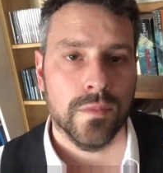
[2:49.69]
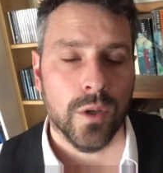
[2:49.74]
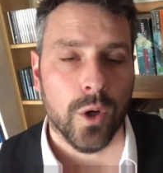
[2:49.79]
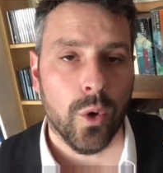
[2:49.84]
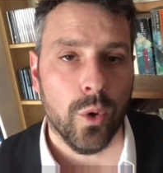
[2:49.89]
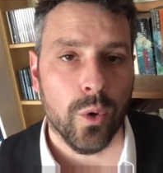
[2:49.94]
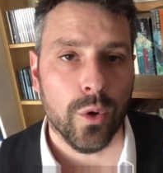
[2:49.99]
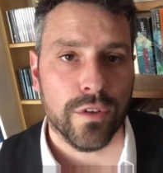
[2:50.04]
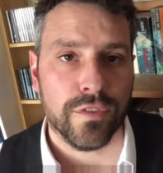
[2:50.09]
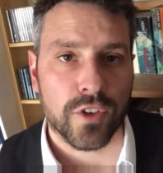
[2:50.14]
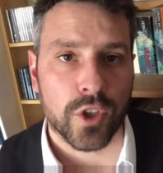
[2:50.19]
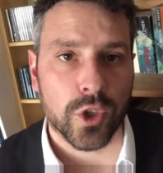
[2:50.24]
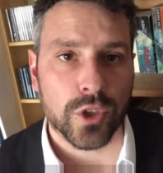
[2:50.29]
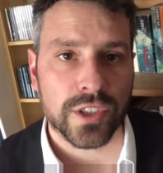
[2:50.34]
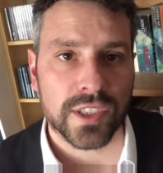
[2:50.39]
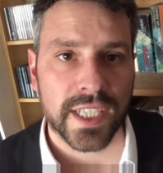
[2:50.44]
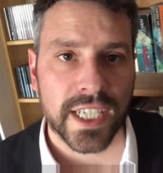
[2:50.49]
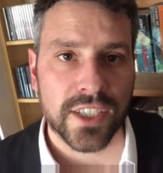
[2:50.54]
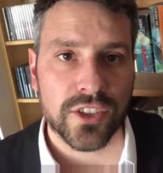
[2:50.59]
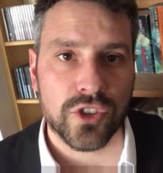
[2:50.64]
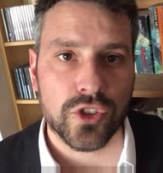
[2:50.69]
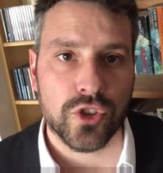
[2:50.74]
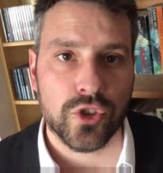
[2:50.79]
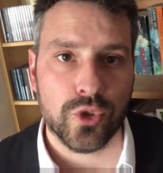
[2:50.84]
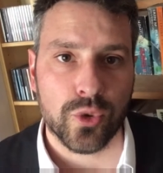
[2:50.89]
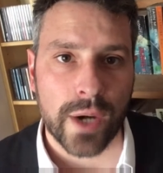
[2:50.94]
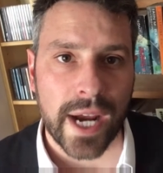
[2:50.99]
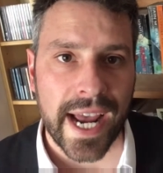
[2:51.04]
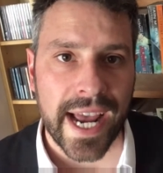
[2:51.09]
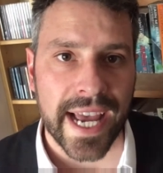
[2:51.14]
Or of course there's
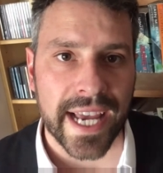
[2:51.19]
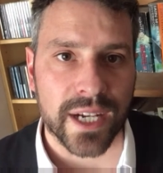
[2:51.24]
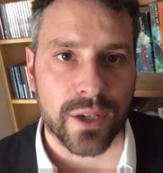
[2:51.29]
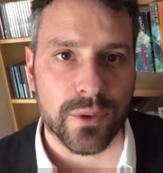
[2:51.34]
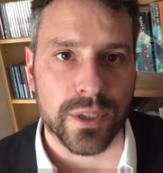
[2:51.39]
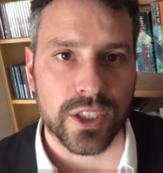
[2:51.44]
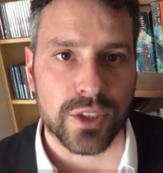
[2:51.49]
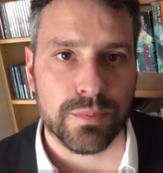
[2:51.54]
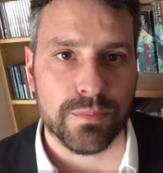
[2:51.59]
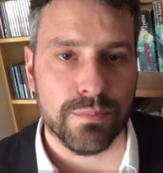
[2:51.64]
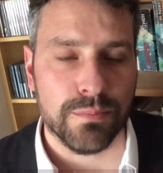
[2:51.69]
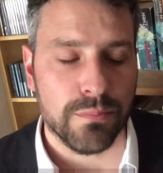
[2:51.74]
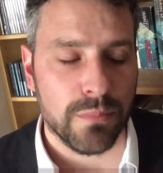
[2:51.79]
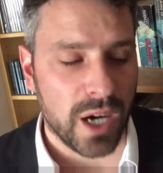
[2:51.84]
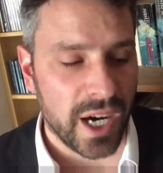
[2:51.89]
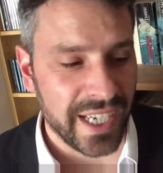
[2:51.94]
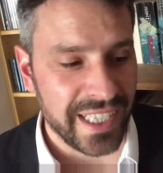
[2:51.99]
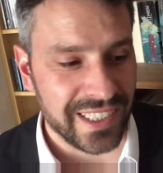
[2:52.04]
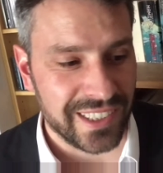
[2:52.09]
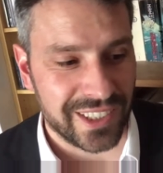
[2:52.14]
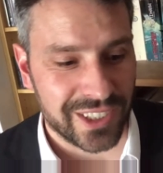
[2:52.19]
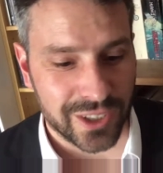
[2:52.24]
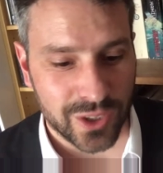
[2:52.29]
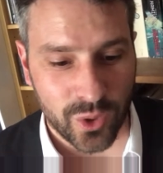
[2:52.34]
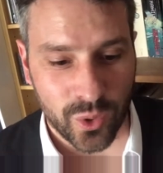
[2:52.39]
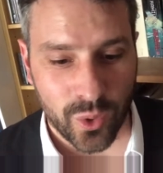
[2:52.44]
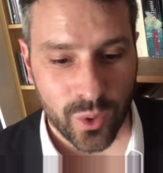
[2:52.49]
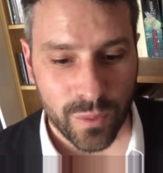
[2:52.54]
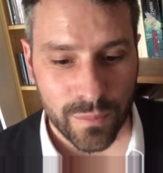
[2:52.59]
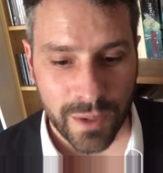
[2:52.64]
drag, which might
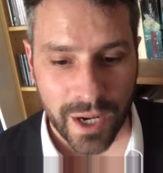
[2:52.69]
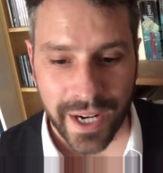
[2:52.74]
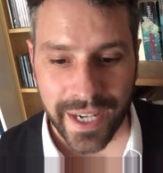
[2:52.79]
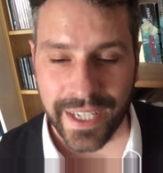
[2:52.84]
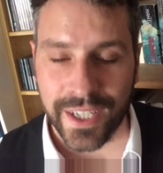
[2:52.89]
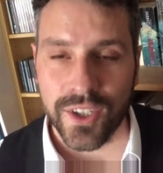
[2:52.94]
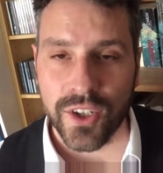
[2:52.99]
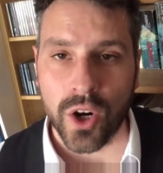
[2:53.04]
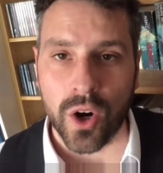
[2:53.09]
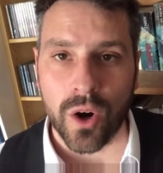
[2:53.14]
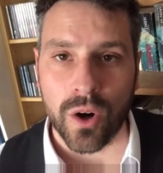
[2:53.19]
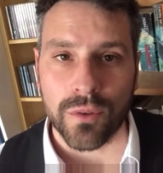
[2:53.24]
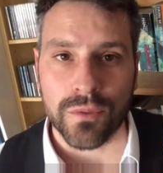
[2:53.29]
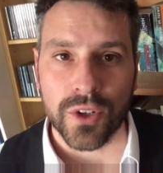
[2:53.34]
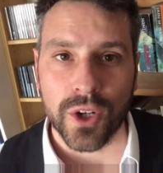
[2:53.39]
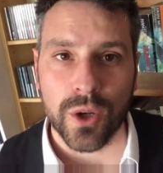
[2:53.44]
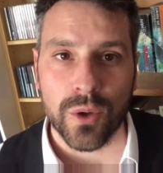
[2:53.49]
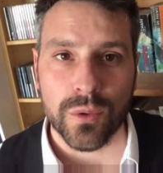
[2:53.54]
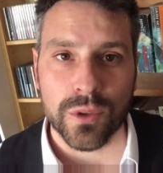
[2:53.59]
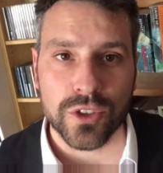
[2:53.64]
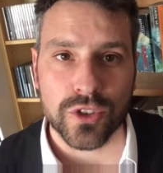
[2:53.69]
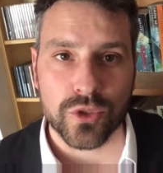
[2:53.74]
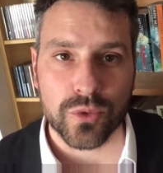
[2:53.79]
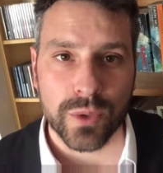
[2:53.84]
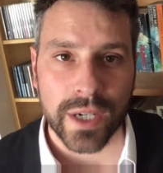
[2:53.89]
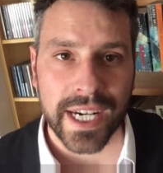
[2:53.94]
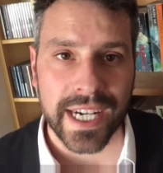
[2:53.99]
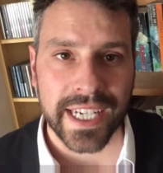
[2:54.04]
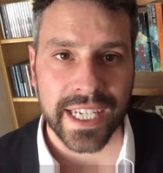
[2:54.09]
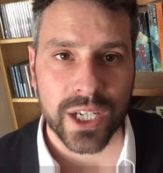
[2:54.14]
or might not, no one's
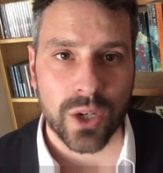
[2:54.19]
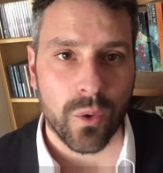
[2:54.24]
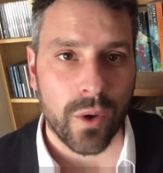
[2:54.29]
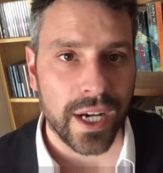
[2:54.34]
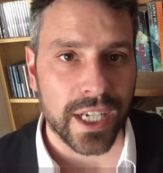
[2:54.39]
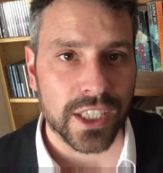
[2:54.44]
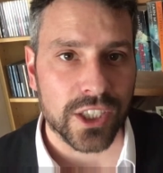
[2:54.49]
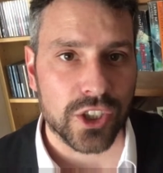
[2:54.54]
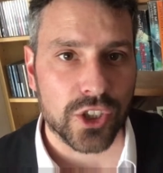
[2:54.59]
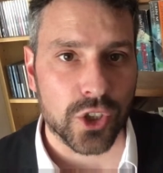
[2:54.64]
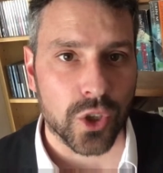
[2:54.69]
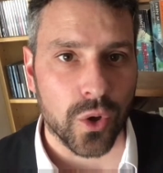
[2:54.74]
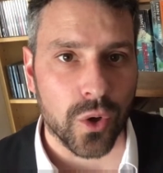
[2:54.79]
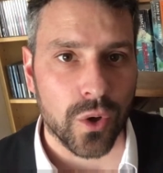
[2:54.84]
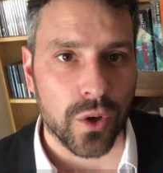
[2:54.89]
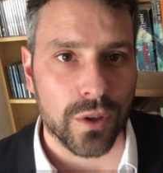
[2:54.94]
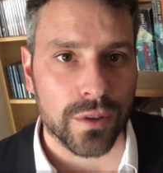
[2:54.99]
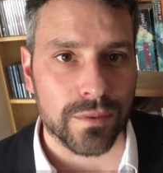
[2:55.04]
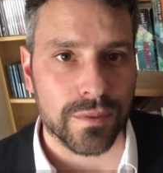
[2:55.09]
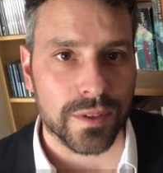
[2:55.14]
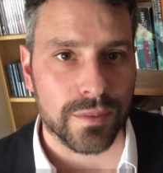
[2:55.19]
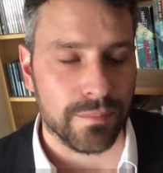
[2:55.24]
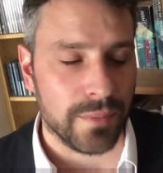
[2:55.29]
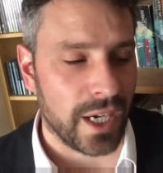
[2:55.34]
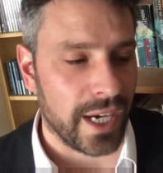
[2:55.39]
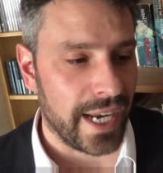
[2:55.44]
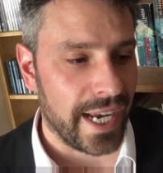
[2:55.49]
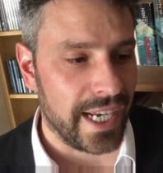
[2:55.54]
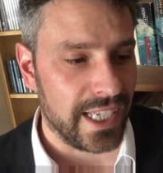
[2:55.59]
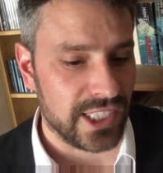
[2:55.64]
really quite sure. It
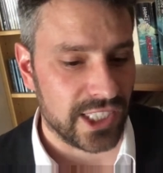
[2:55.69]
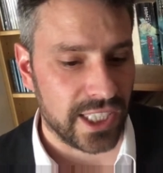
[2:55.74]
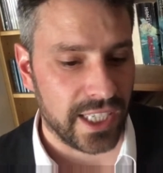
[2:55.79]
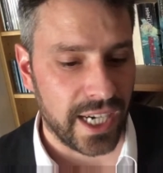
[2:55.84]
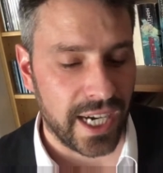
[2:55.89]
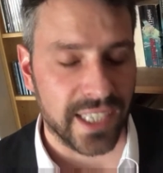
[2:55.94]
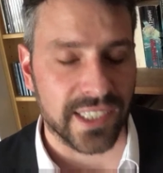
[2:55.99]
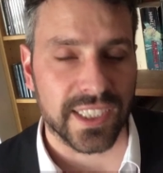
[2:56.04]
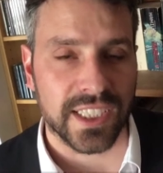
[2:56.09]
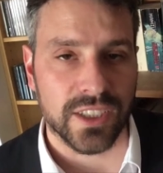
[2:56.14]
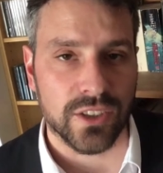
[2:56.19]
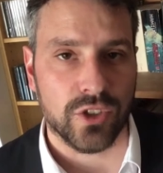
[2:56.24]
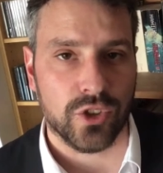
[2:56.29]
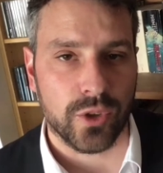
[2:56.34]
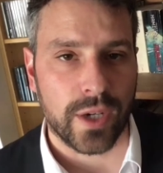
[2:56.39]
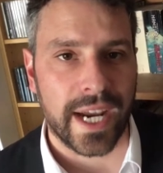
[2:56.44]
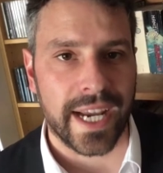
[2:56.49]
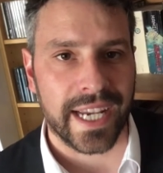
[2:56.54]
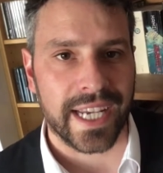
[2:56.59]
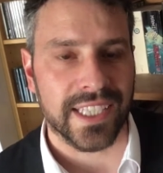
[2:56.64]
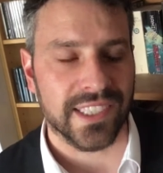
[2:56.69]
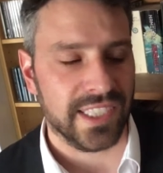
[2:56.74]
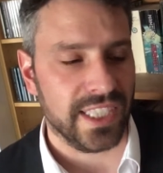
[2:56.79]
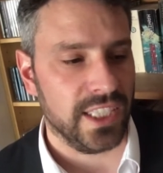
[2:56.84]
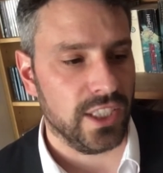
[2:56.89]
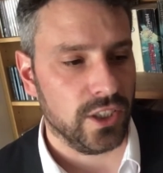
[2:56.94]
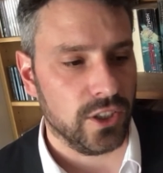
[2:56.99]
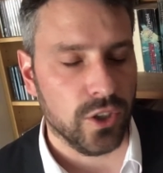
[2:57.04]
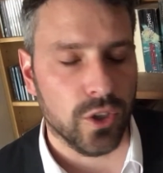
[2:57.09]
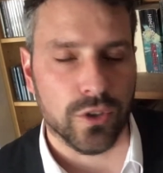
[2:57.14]
might actually, as in drag, as
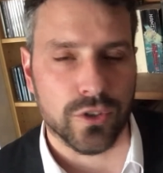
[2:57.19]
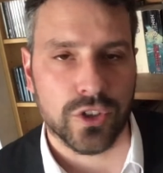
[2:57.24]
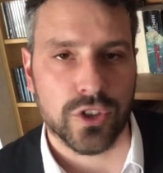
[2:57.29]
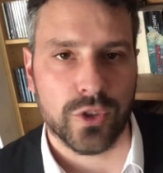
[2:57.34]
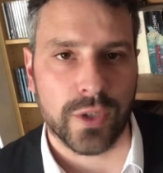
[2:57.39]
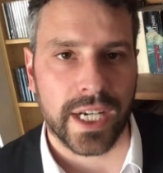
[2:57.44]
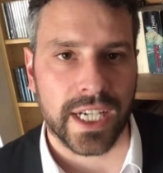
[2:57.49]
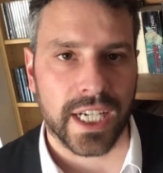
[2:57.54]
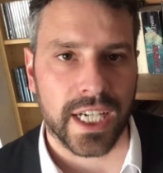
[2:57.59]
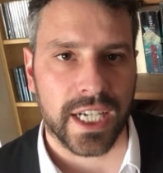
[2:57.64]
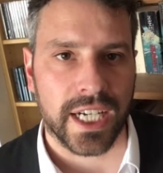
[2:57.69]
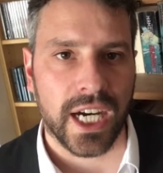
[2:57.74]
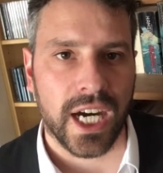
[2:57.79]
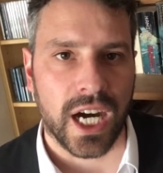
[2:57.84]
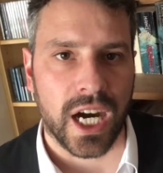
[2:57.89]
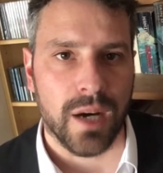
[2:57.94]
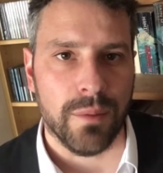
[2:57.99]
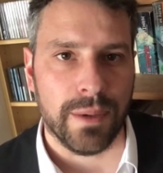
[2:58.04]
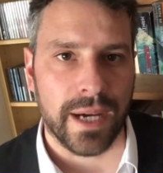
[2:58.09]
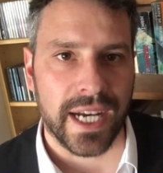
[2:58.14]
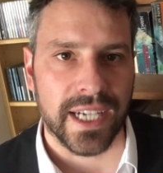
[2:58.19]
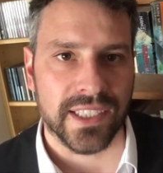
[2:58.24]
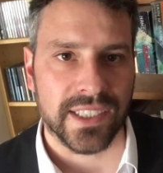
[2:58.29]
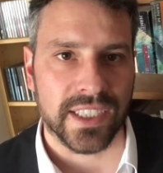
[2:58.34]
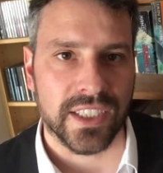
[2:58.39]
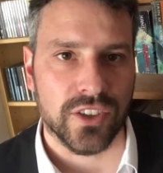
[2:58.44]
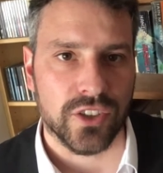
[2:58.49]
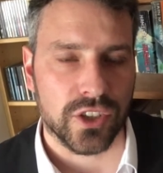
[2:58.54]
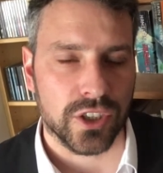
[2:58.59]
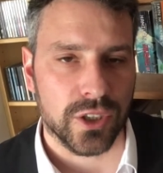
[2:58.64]
in not to drag a car, but as
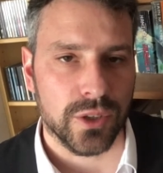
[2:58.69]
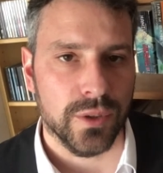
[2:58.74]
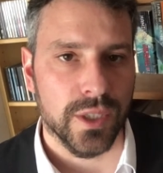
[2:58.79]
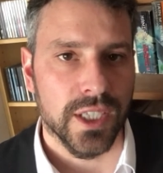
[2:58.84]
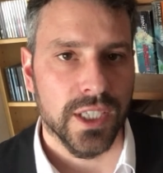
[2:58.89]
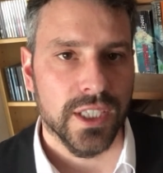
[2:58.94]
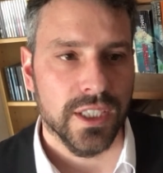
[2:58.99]
in to